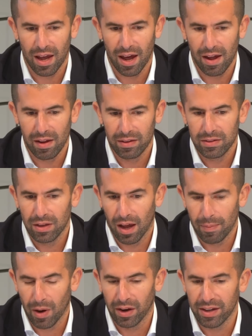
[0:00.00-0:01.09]
uh,
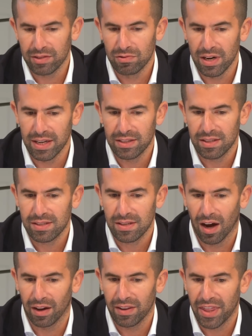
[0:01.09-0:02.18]
upon us really to
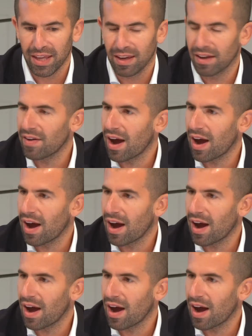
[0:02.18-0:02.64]
start thinking of